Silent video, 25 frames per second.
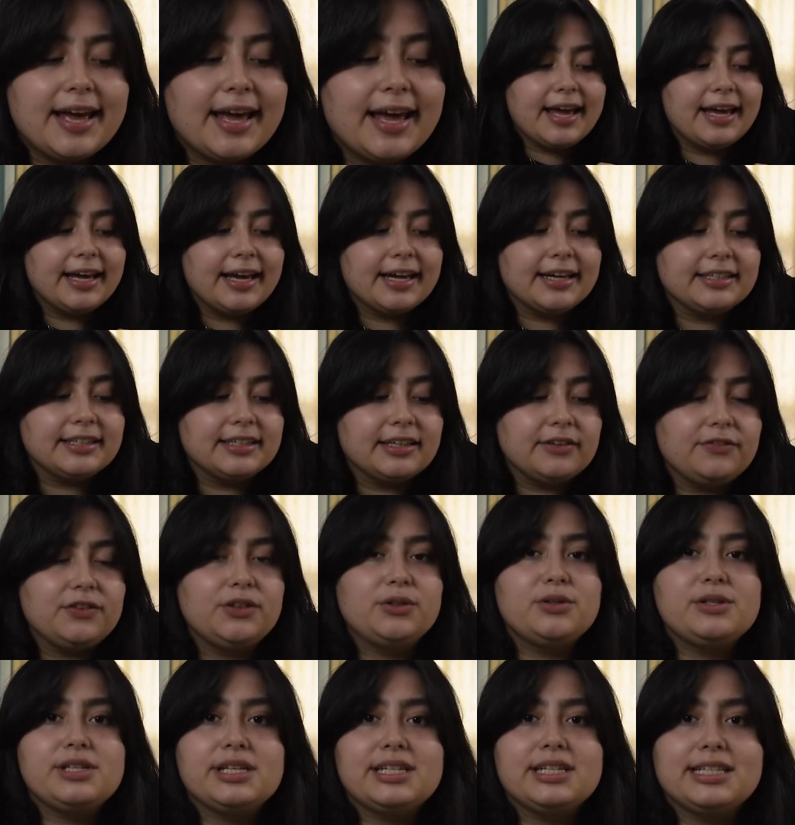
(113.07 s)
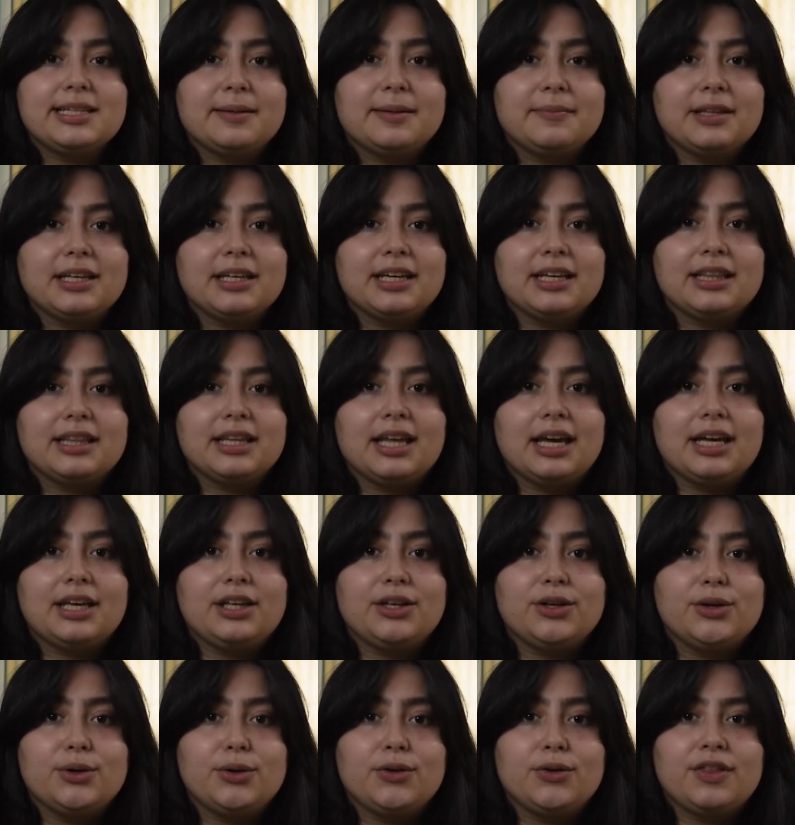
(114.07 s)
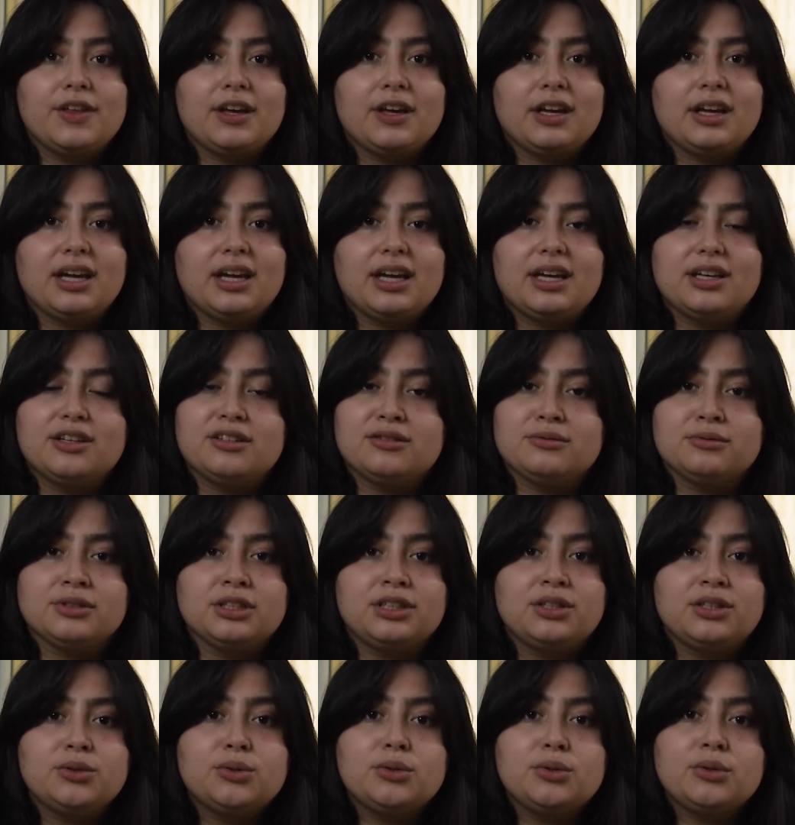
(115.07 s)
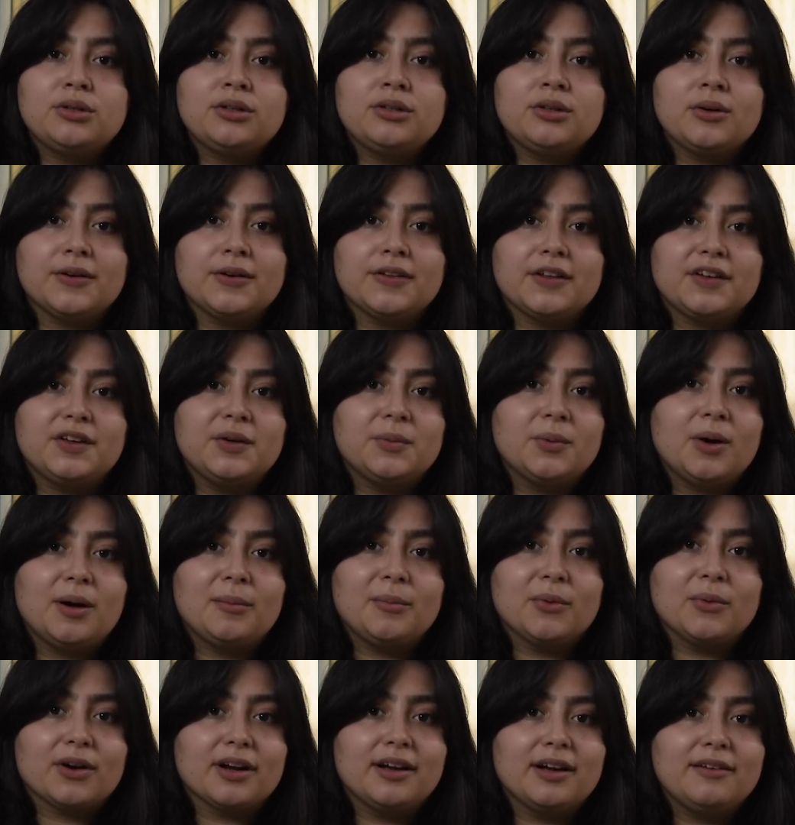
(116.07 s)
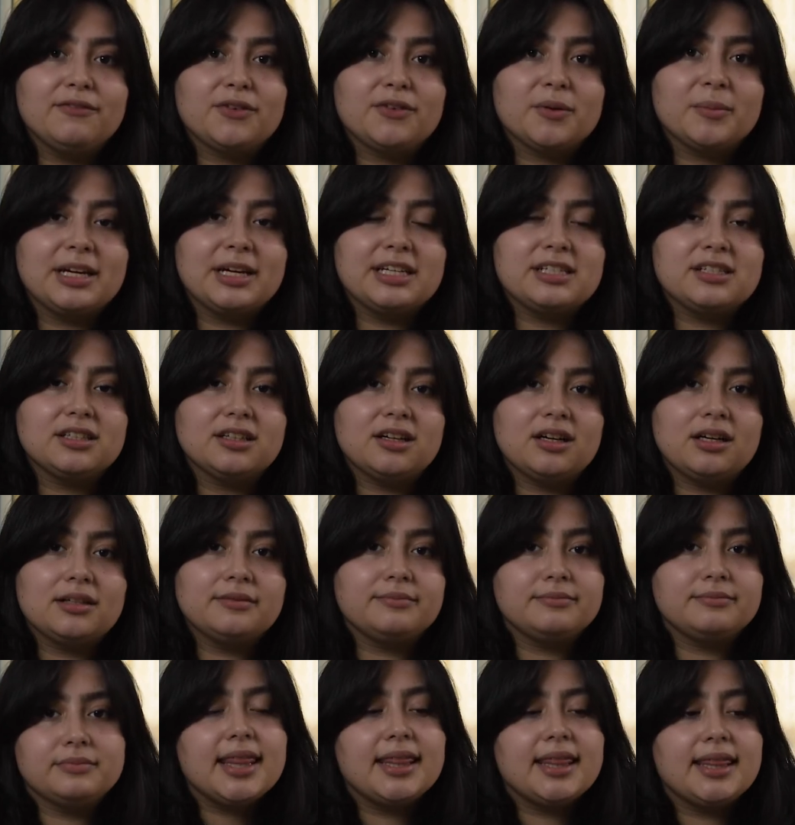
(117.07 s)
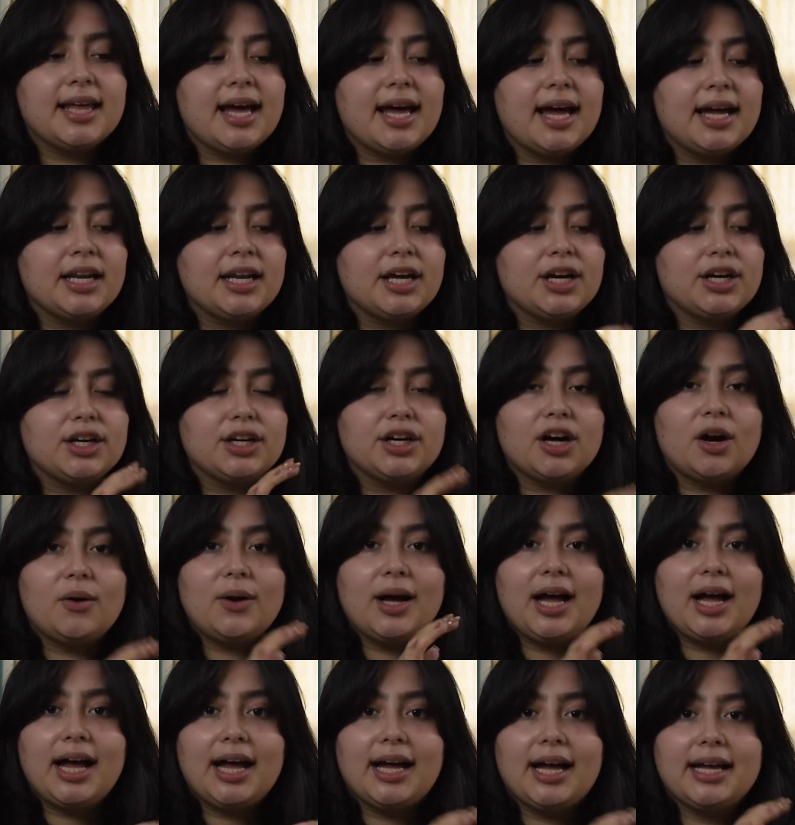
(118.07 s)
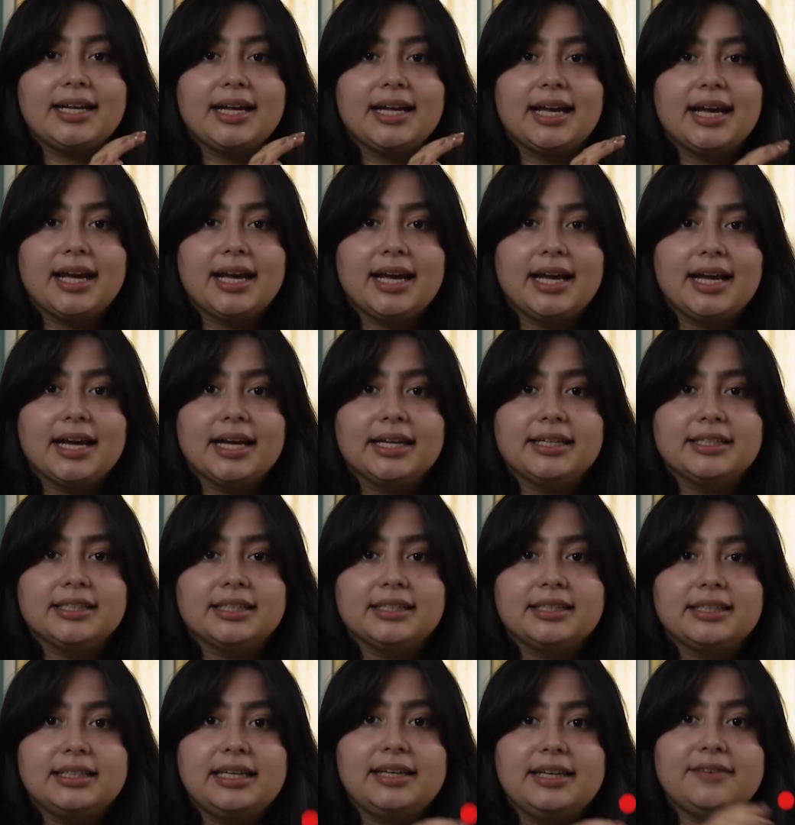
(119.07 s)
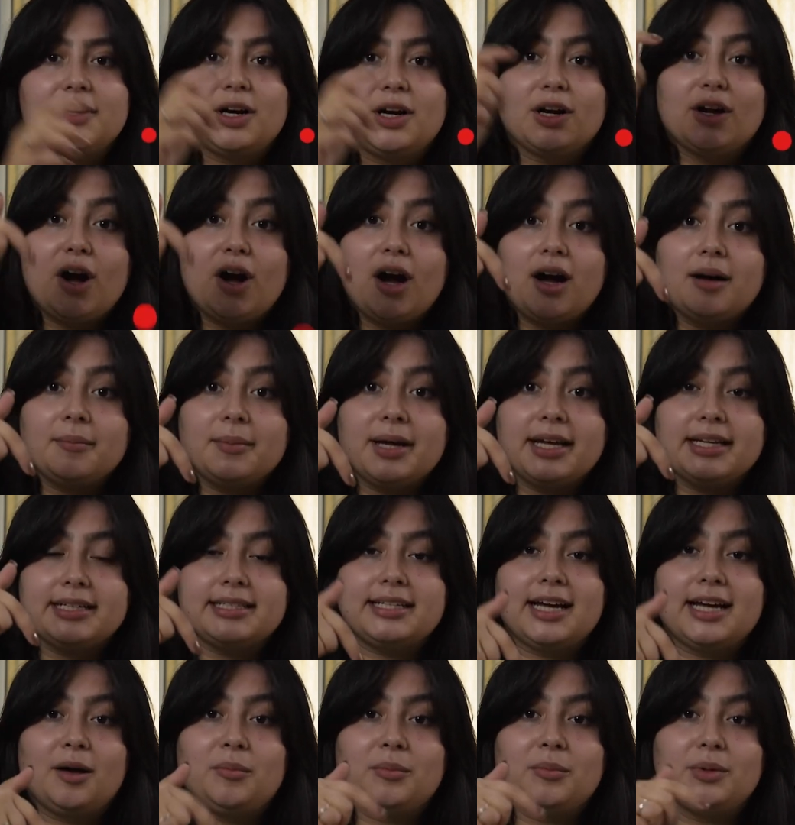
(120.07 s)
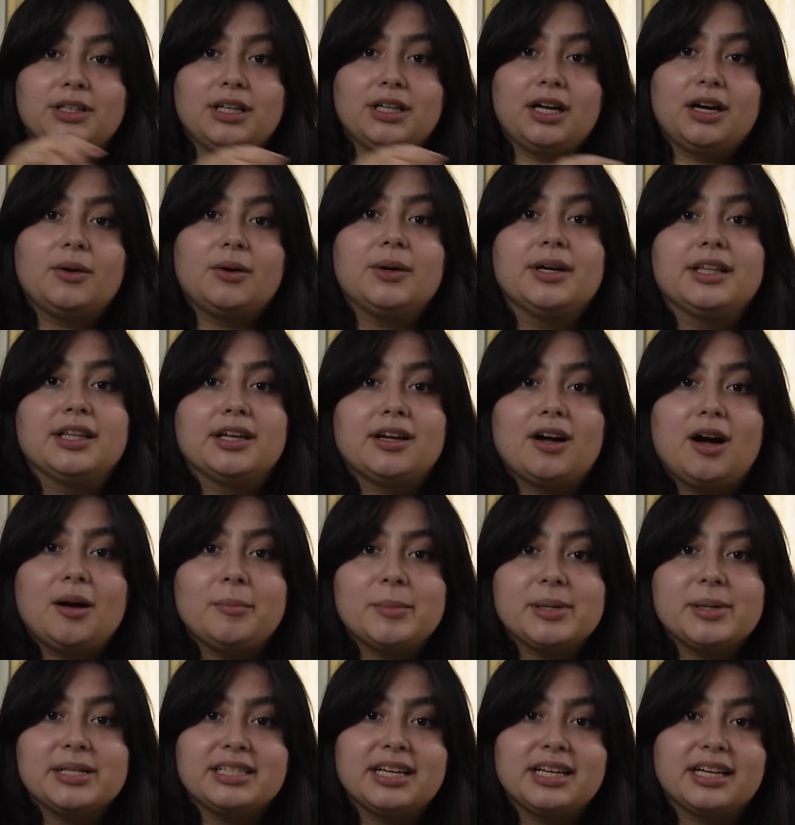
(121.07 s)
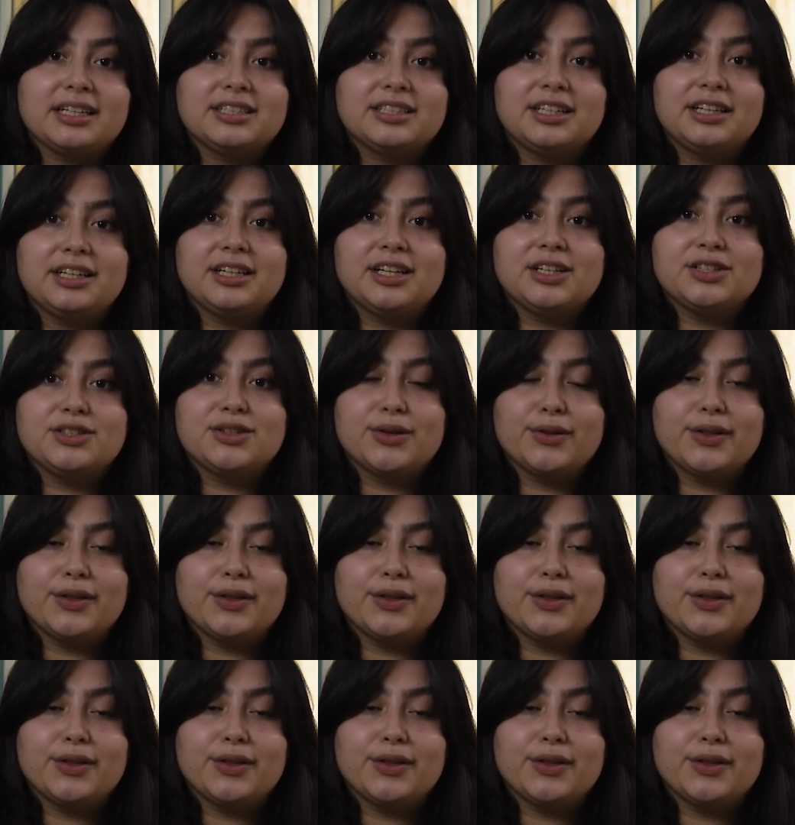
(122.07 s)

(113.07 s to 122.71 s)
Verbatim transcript: And if you see something that you think is really cool or that you want more information on, then go ahead and leave a comment down below in the comment section so